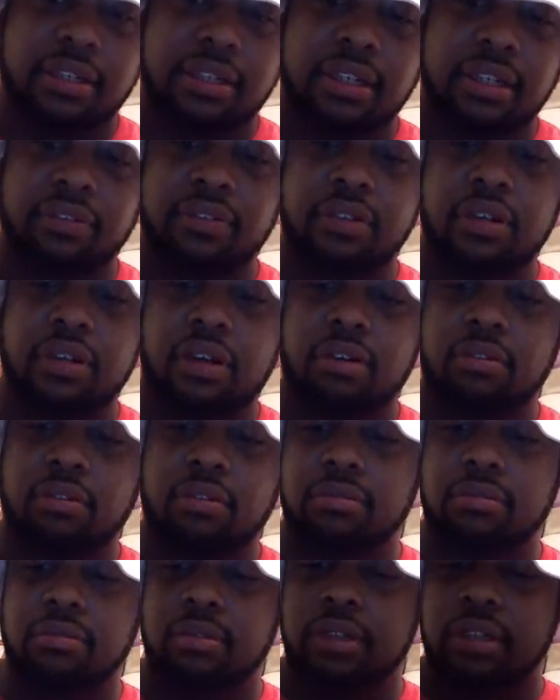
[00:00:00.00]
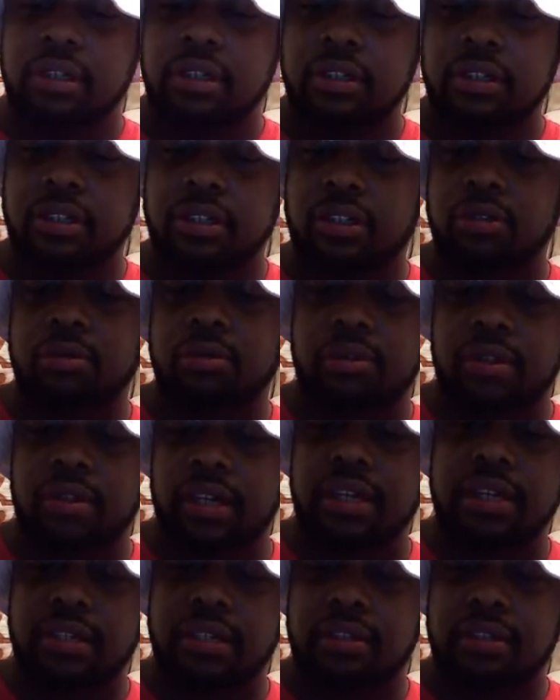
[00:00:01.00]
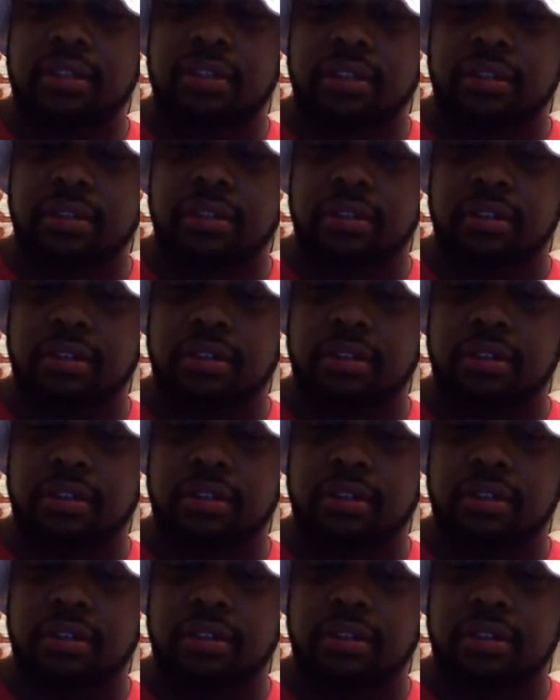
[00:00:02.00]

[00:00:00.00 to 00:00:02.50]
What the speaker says: If you're gonna do this,